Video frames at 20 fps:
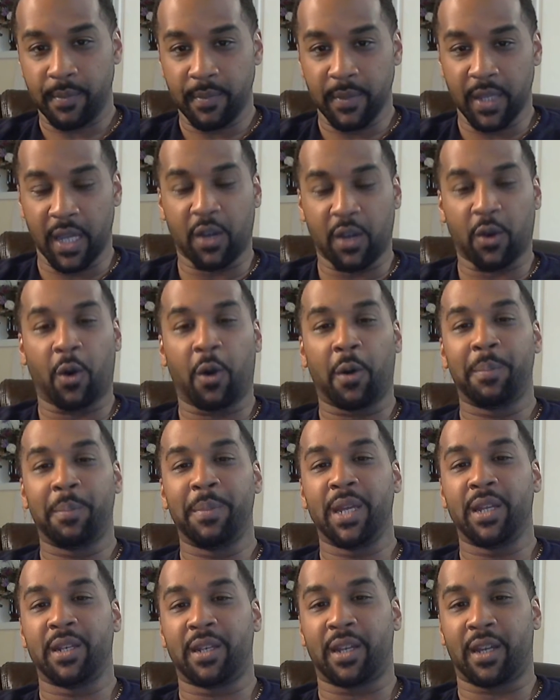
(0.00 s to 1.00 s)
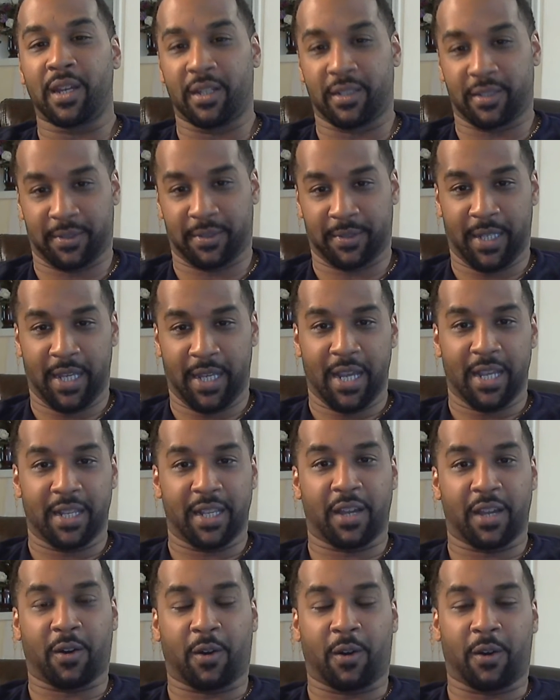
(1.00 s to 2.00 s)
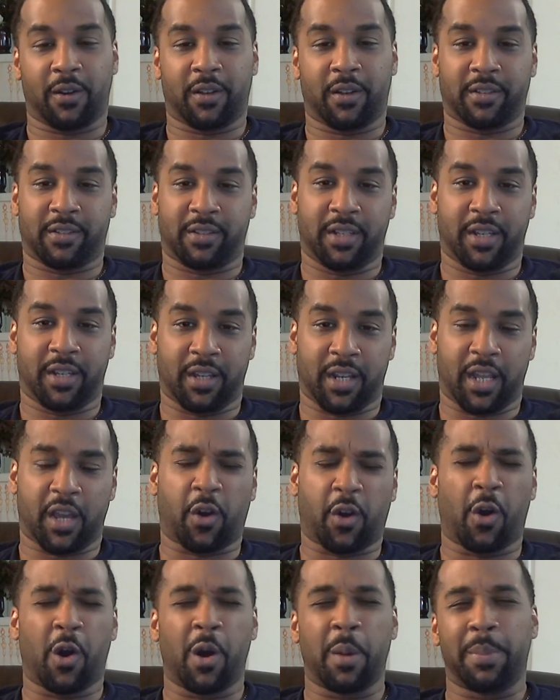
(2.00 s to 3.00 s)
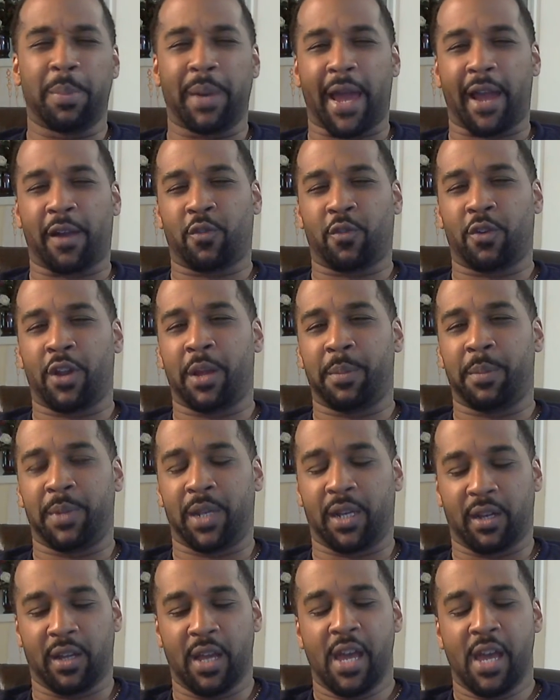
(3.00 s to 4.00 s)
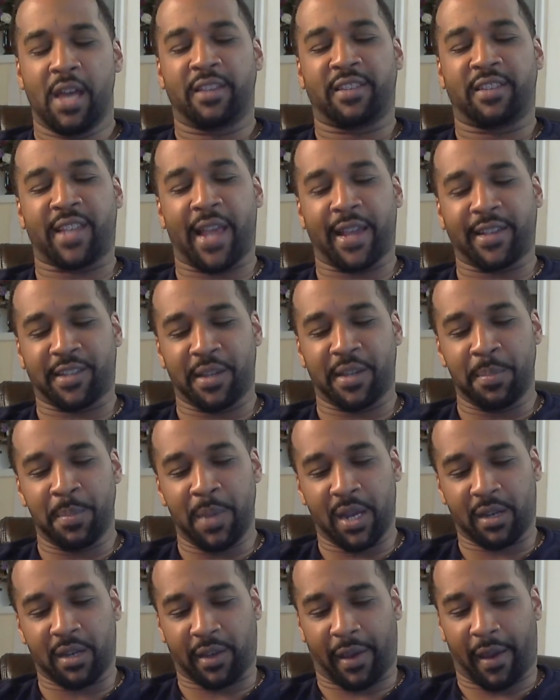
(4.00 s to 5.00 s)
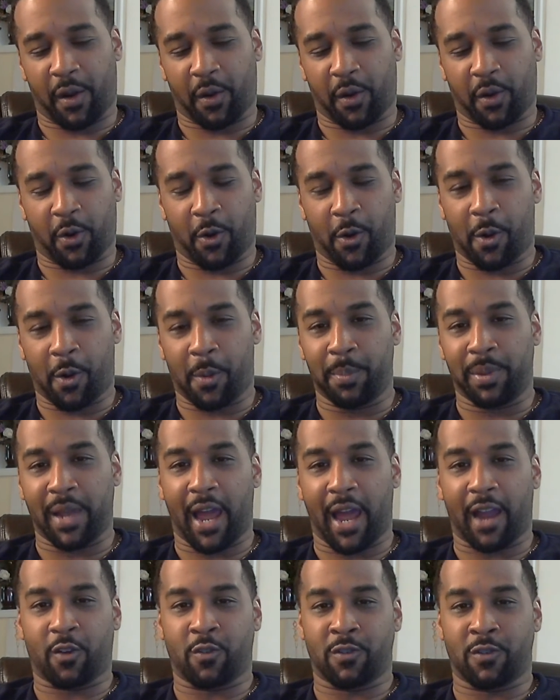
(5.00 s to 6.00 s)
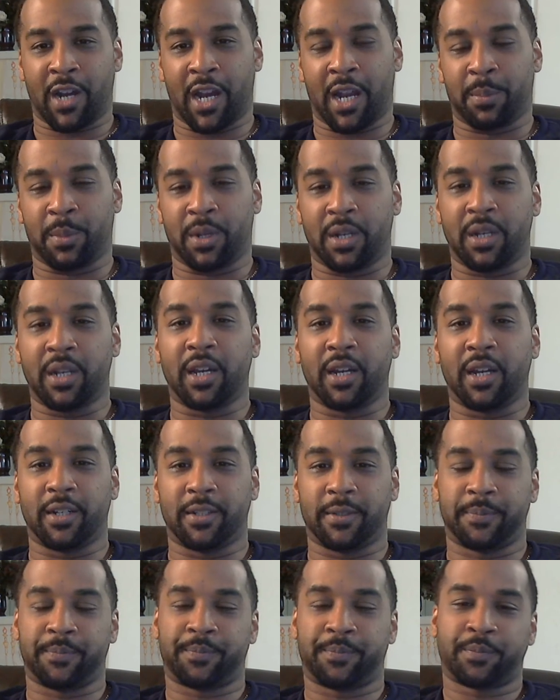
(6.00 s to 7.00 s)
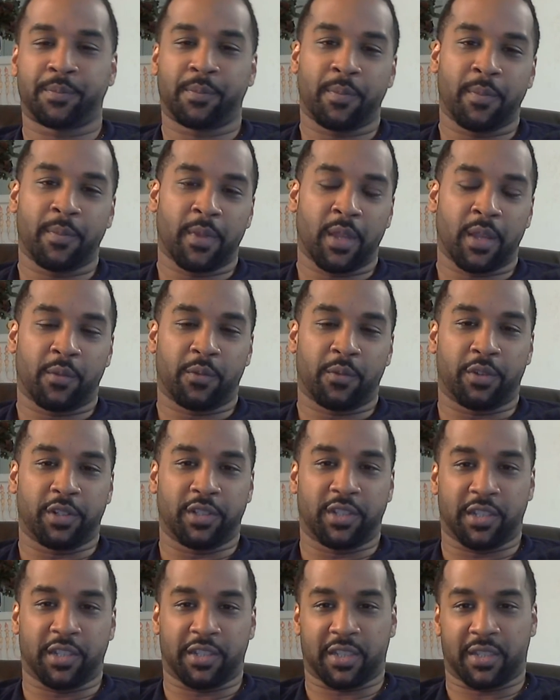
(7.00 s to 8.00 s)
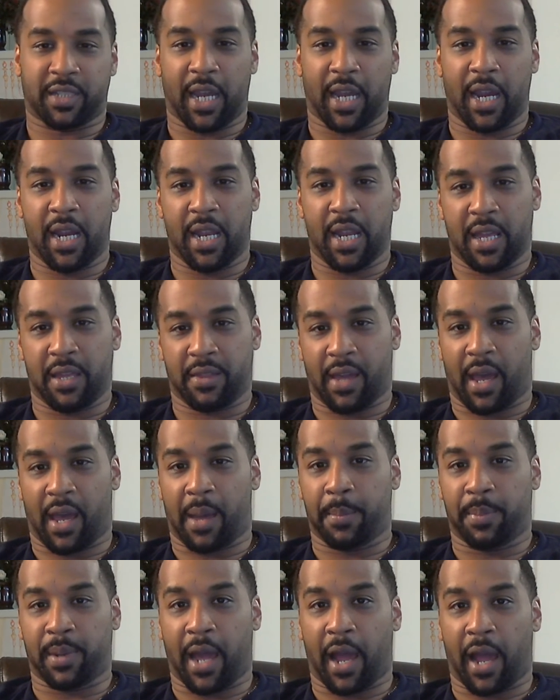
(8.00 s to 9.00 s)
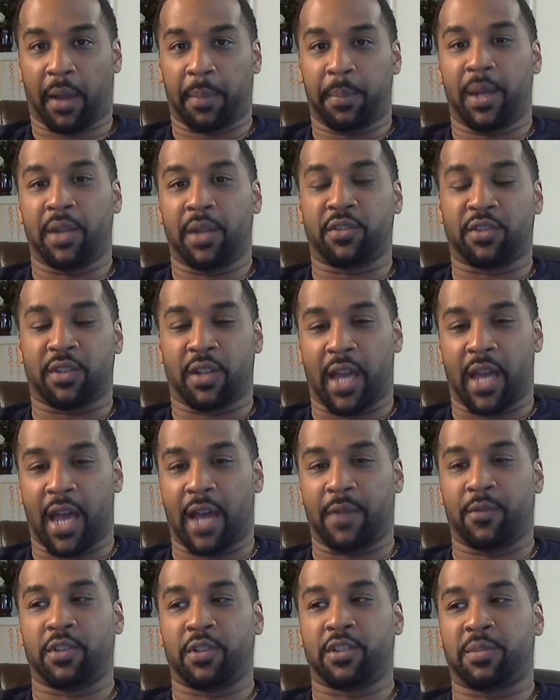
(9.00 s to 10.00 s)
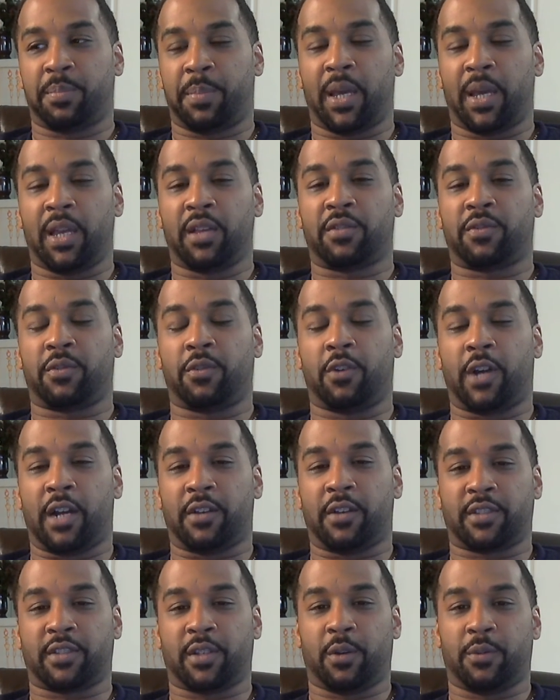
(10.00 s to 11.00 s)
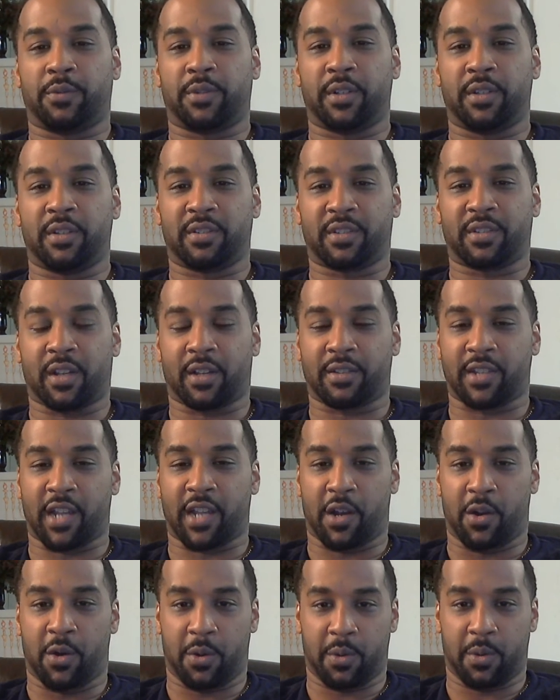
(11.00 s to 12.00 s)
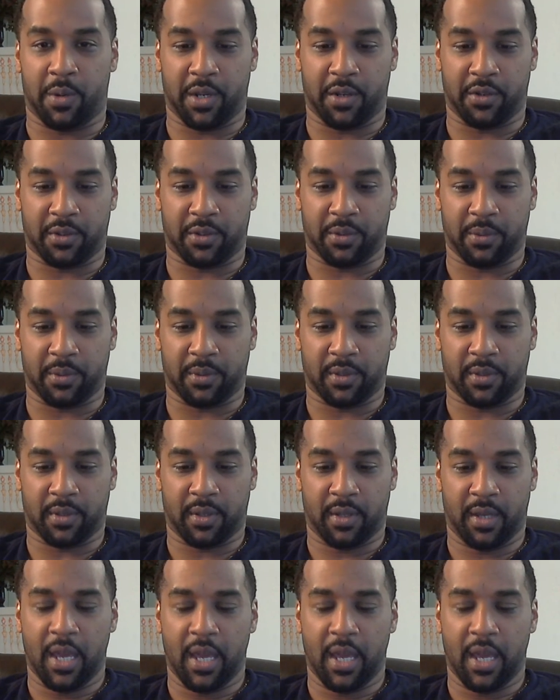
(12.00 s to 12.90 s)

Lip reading: They call me nigger. They call us nigger. They call Black Ram nigger. Sexy Mgbrow called Black Ram a nigger for just stating that black men should have a space for ourselves to discuss our own issues.